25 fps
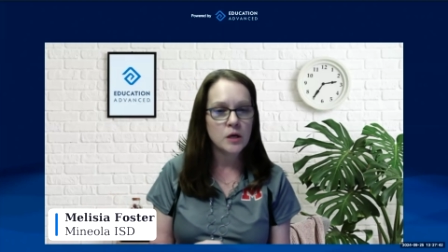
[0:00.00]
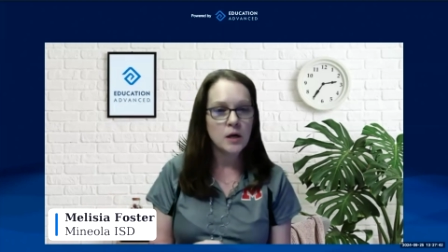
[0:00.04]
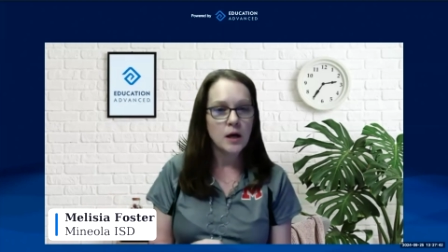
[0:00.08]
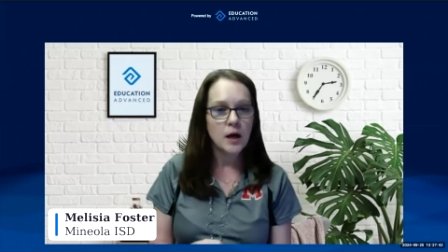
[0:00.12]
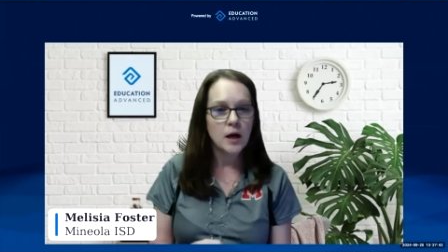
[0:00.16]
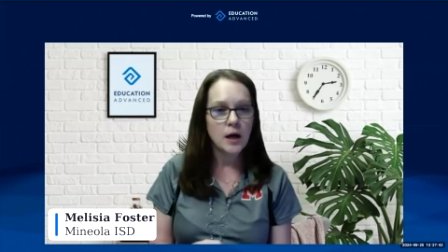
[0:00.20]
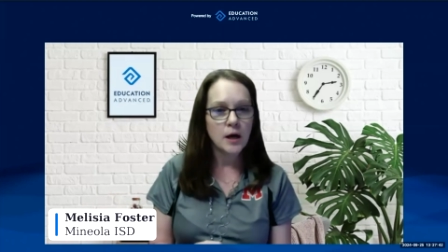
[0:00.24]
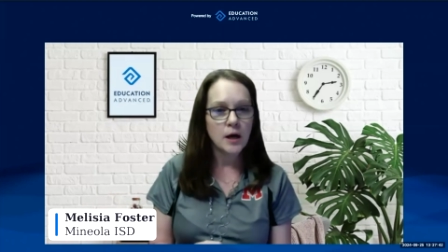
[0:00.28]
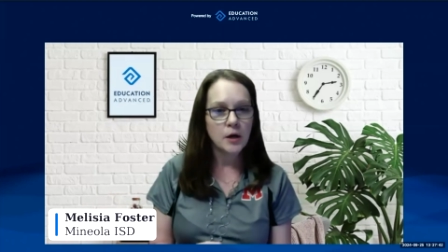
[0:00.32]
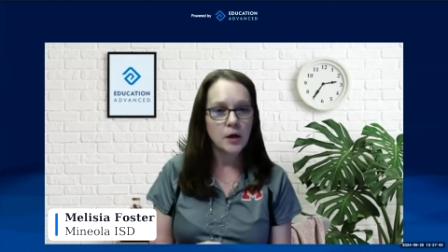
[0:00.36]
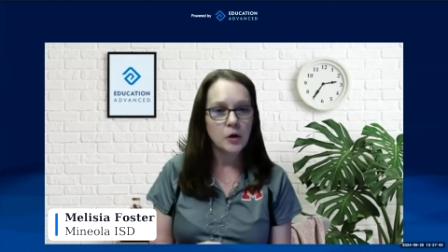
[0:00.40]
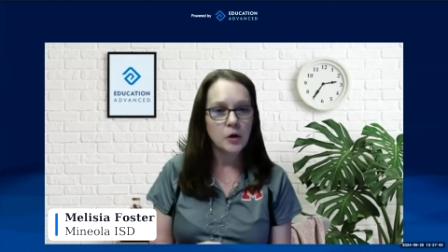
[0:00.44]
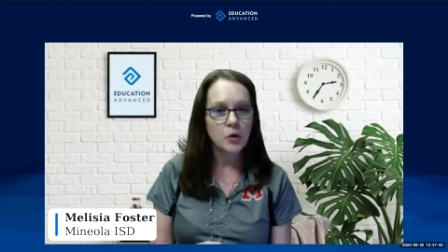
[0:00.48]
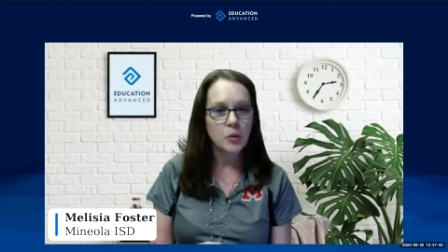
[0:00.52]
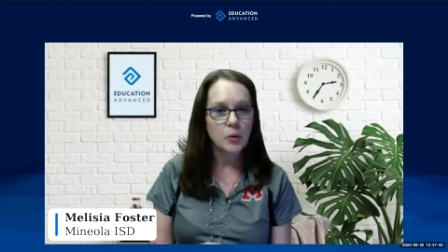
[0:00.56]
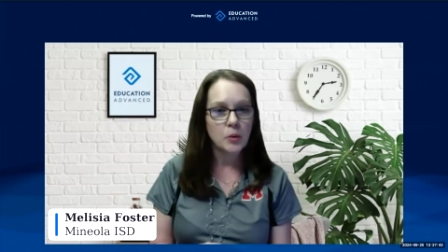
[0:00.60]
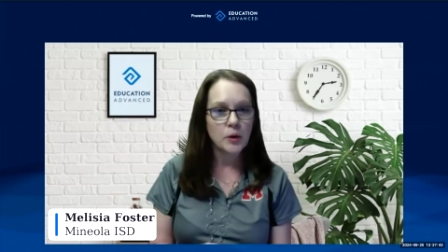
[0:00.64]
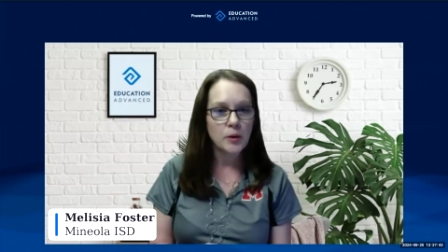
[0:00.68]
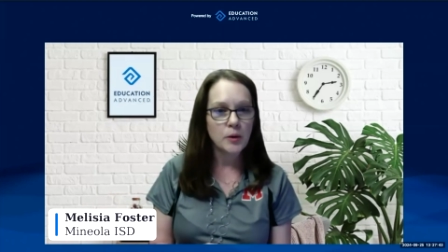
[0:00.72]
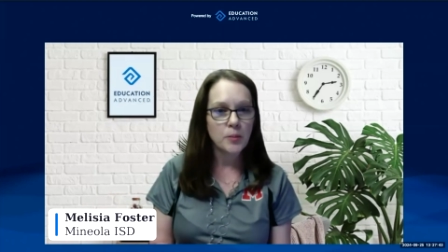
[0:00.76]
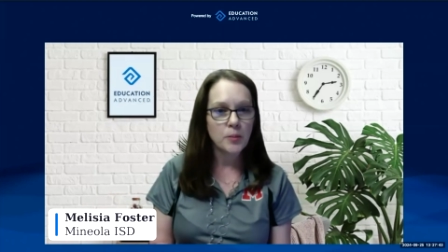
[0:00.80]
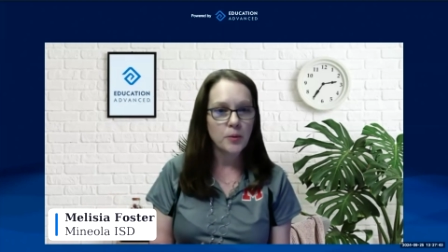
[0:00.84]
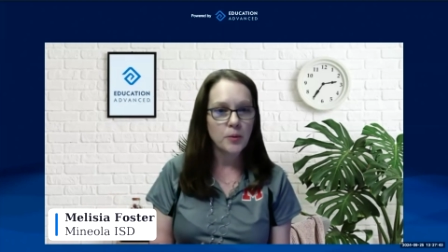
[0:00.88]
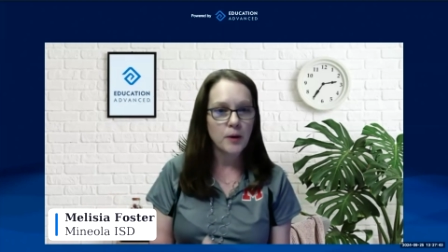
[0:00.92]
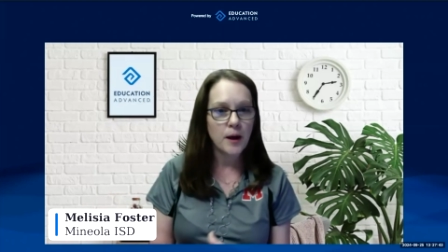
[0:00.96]
uh, career
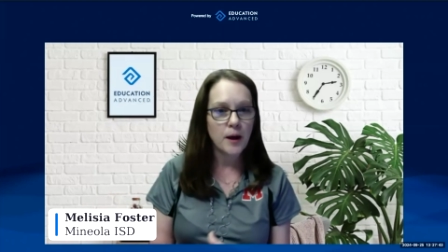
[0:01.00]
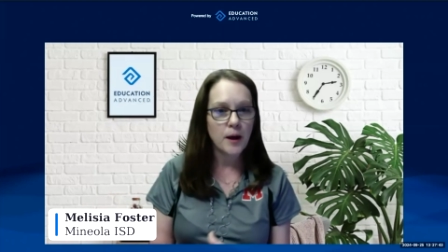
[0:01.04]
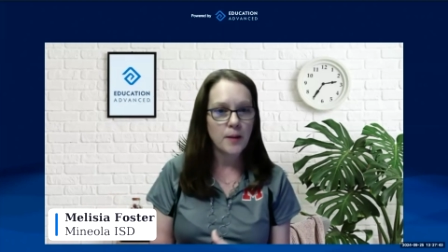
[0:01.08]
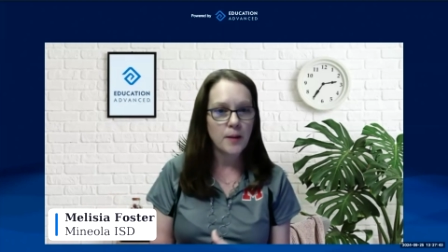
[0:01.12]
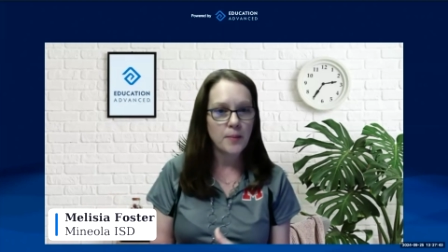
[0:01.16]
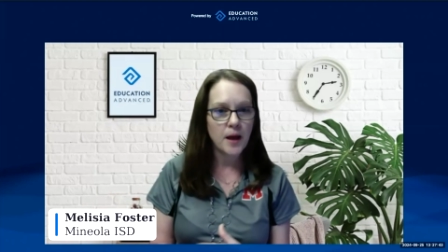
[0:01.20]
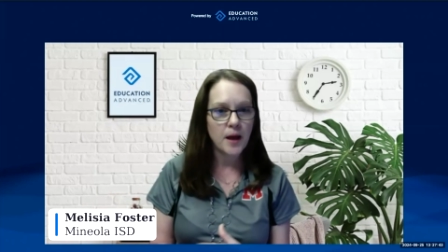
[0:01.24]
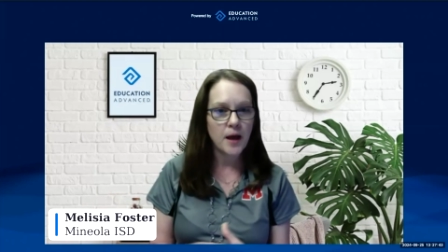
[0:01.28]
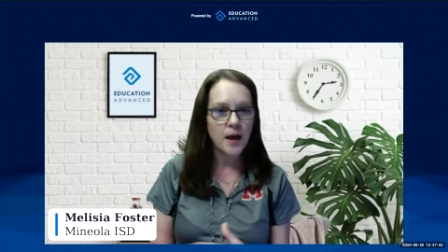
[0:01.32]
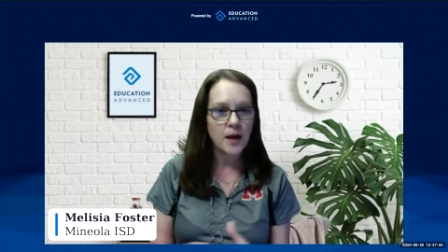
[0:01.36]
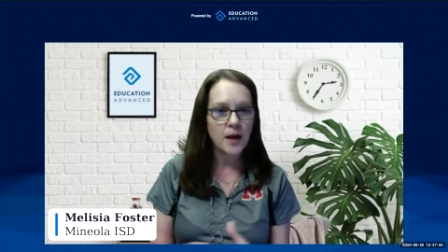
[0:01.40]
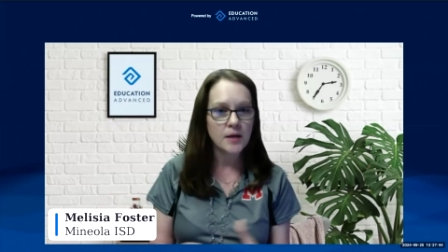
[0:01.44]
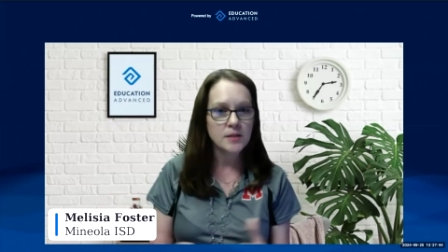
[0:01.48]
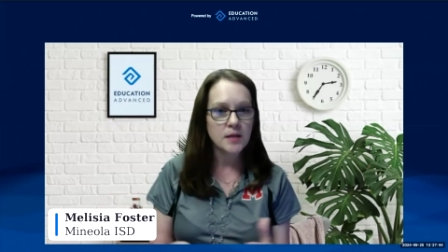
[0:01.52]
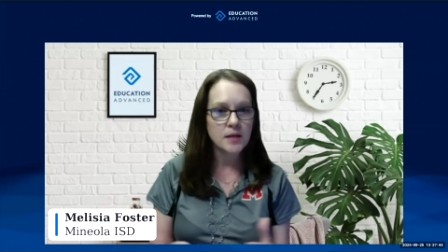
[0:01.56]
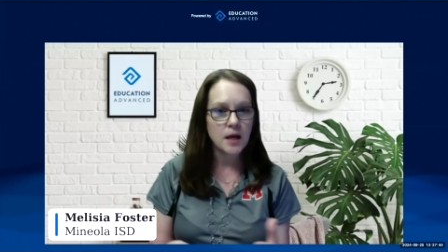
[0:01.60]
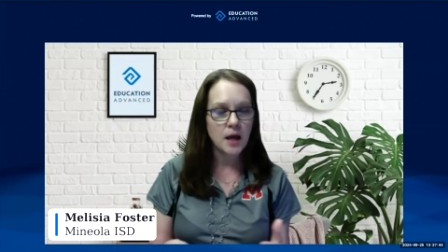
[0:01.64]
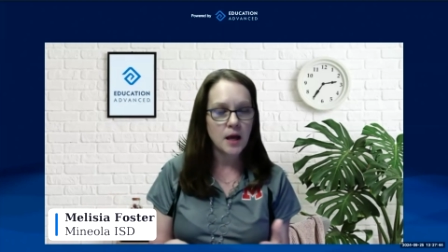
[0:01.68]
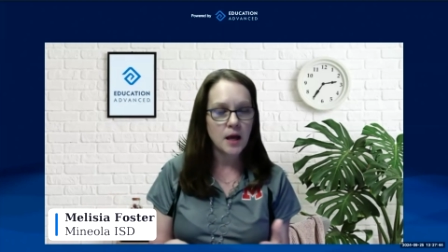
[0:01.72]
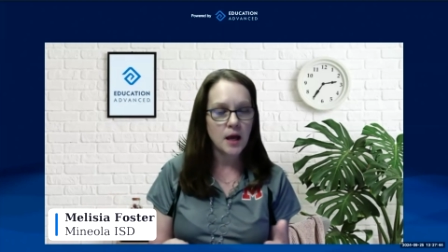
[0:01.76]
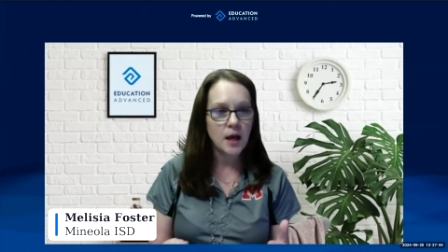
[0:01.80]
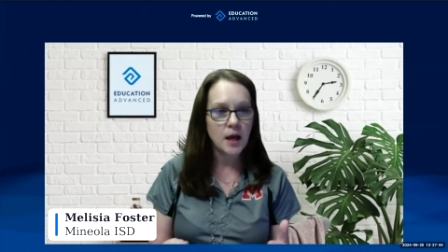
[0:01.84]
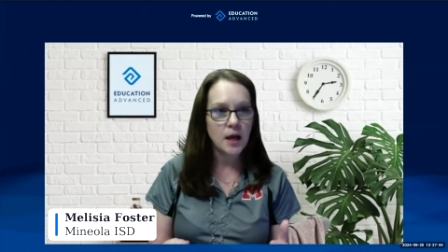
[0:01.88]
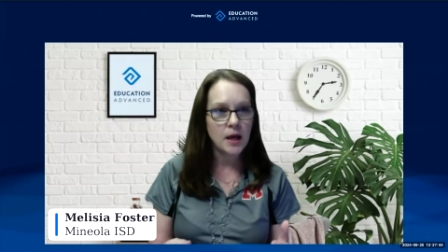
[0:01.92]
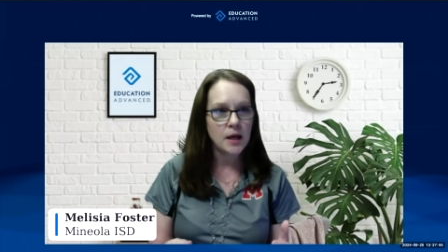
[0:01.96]
prep as
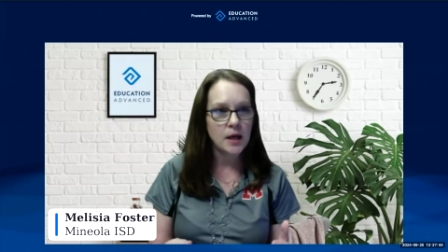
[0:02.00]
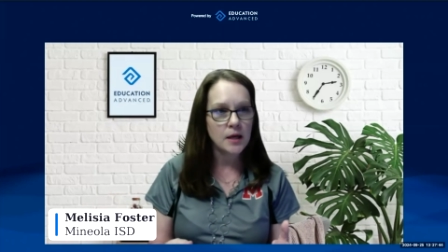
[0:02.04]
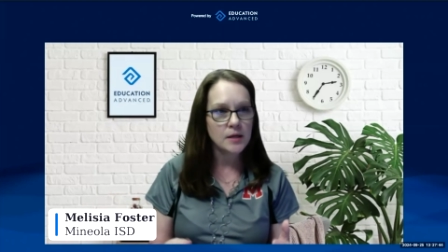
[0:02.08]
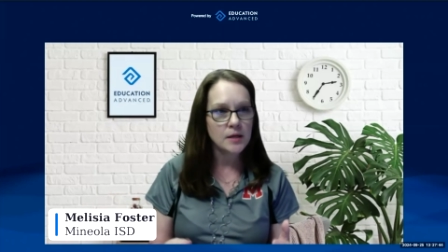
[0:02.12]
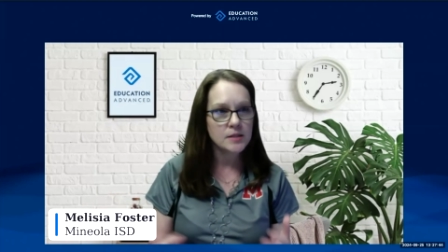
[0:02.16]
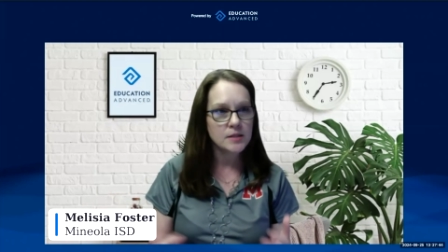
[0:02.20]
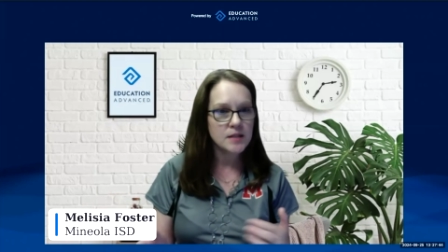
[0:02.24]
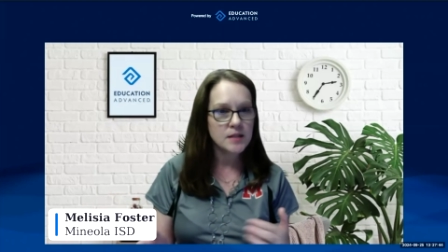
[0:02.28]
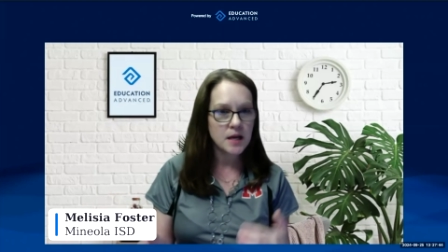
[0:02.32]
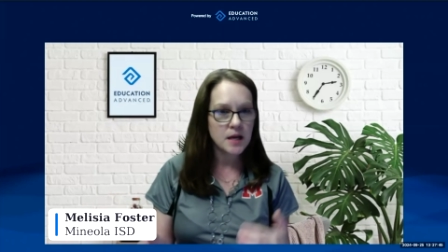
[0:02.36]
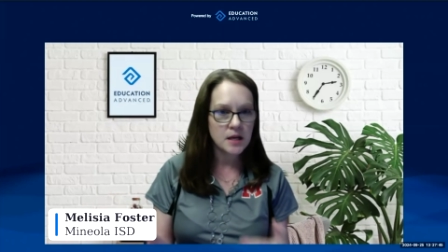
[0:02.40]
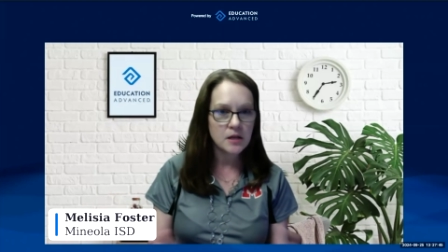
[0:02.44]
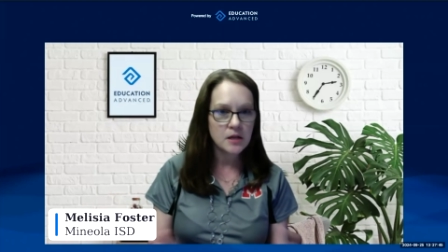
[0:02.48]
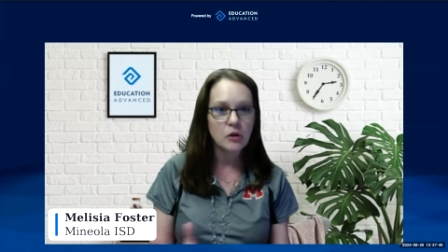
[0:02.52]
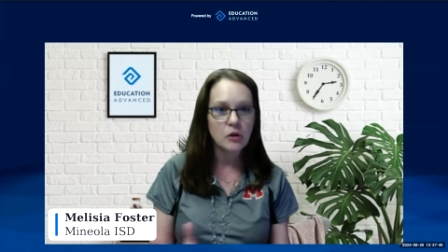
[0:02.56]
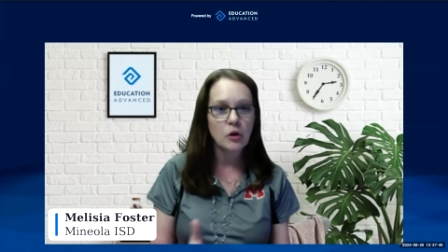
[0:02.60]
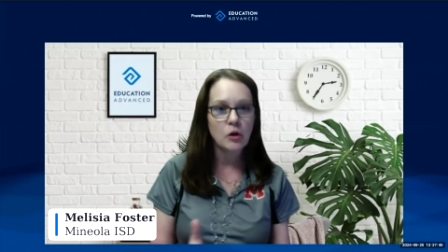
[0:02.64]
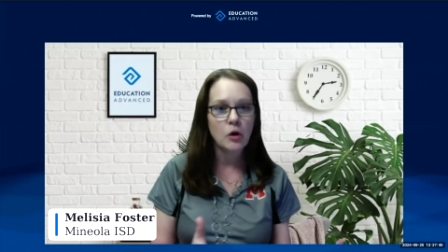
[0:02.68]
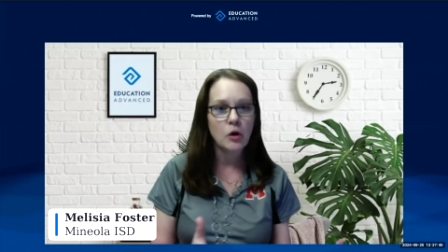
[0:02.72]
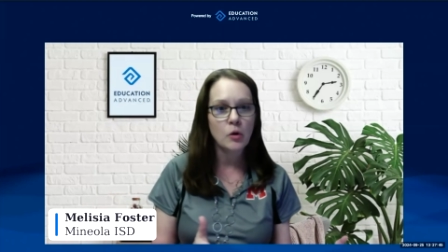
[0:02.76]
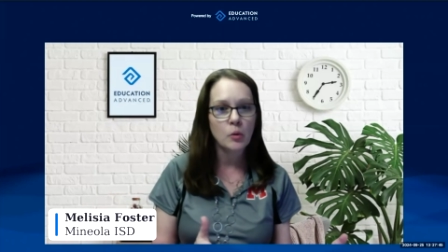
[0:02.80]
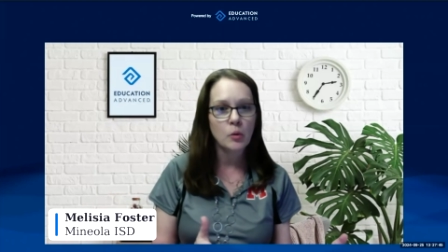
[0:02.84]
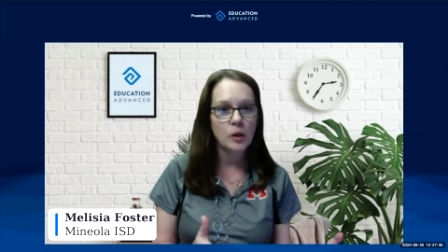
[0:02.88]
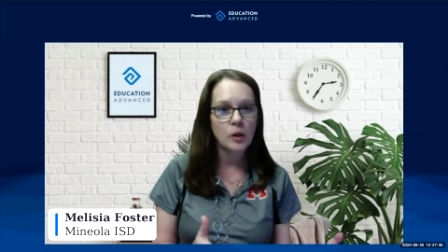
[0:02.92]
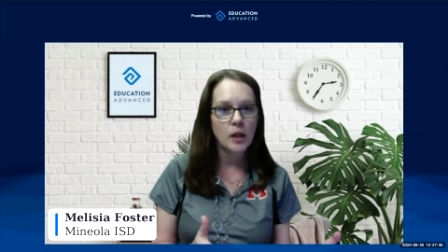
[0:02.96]
a
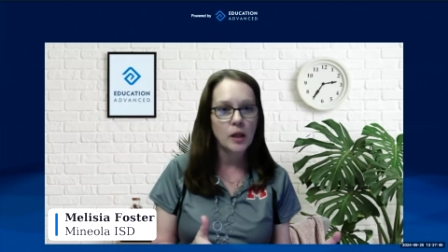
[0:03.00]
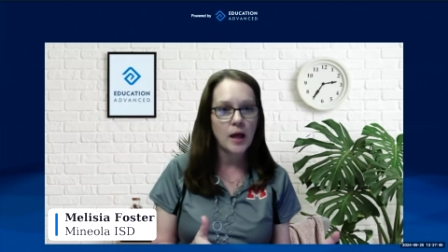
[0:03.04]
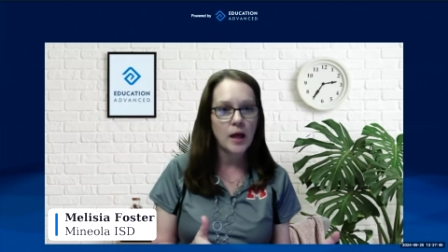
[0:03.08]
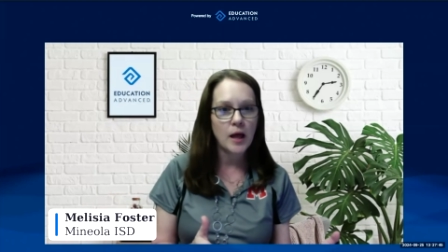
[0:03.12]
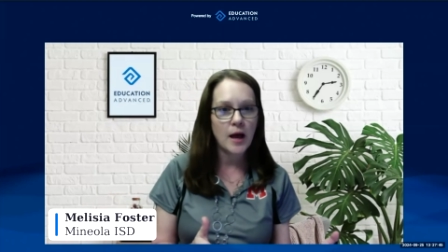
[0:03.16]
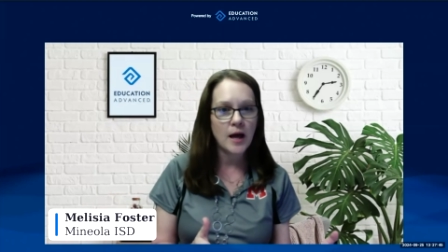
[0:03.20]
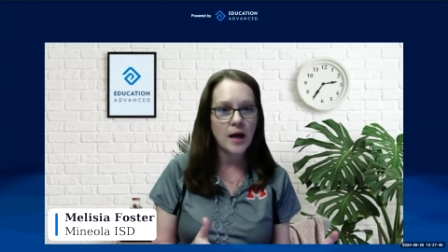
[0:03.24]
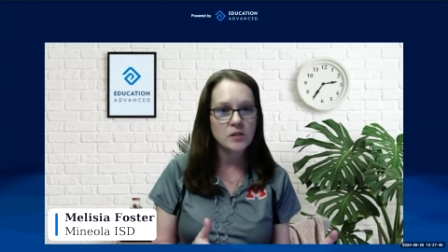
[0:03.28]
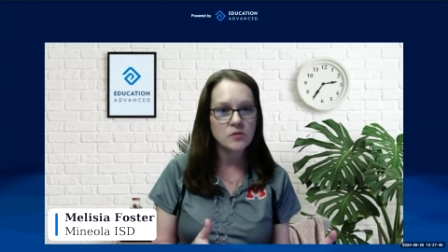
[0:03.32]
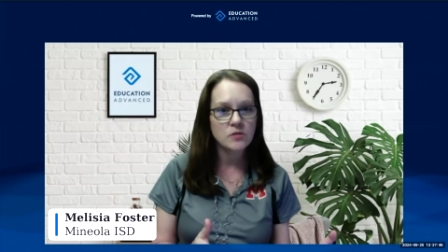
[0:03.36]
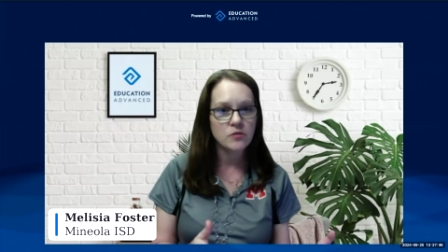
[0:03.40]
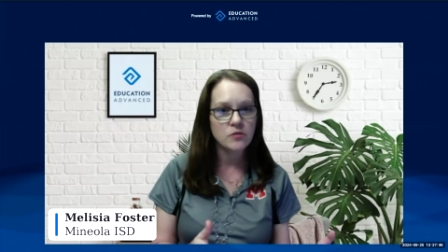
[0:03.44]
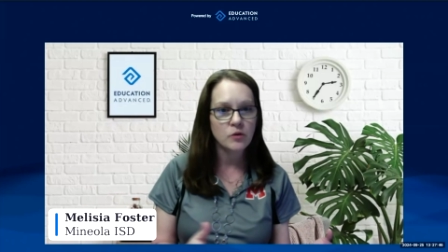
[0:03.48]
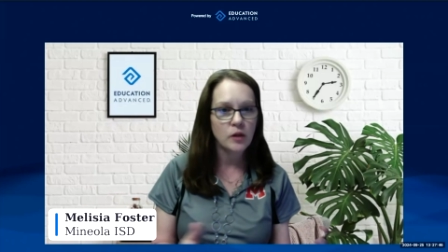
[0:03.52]
standalone class for